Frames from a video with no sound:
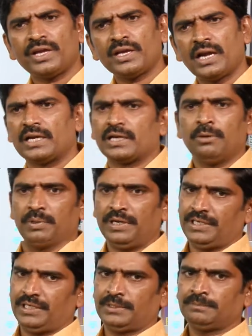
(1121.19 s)
and complete
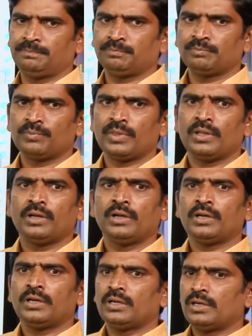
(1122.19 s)
it.
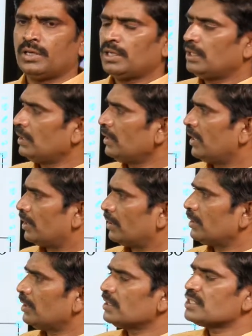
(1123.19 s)
Here,
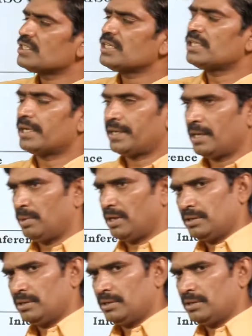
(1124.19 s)
see the table.